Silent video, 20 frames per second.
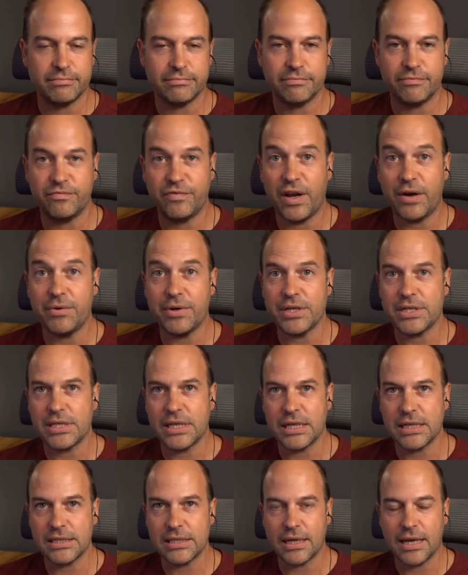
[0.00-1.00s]
various
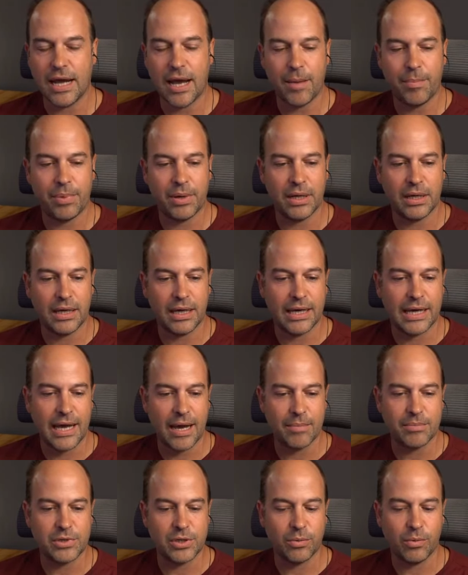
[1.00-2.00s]
things that are happening in
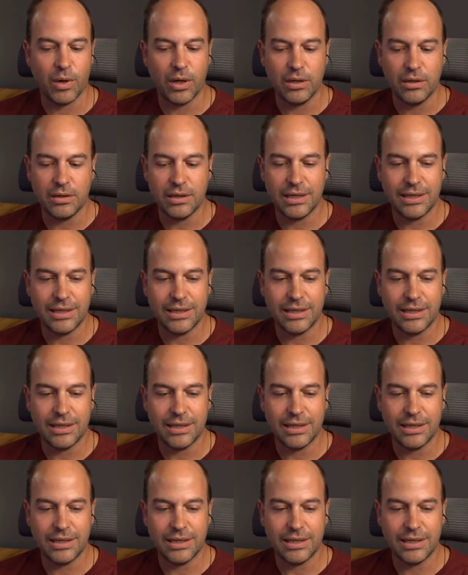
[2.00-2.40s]
Capture One.